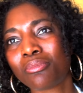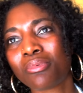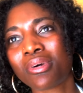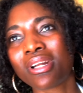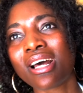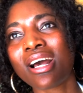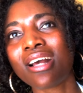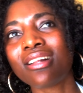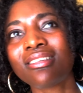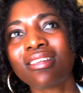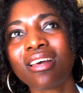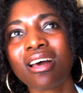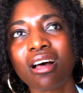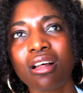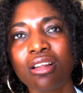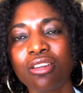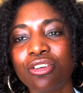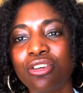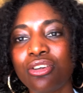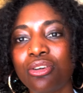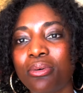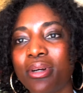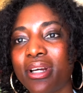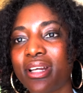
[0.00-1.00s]
when I tell
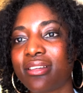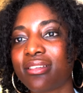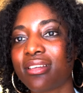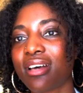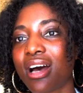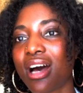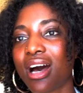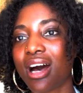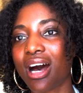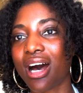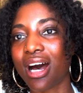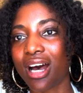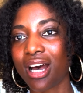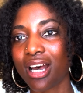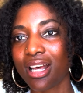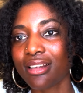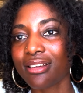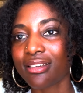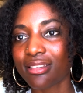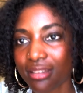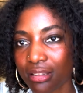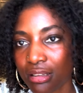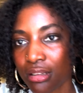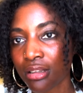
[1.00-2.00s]
you it's hot,
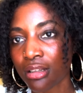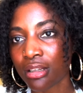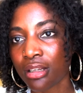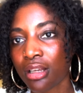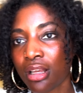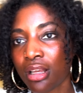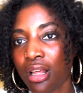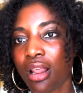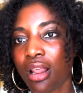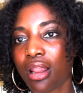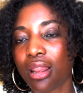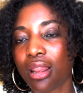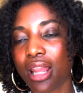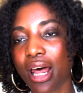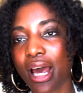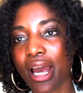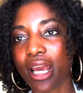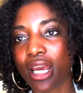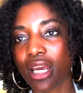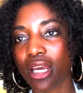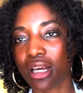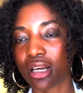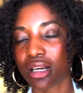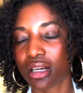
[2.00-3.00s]
like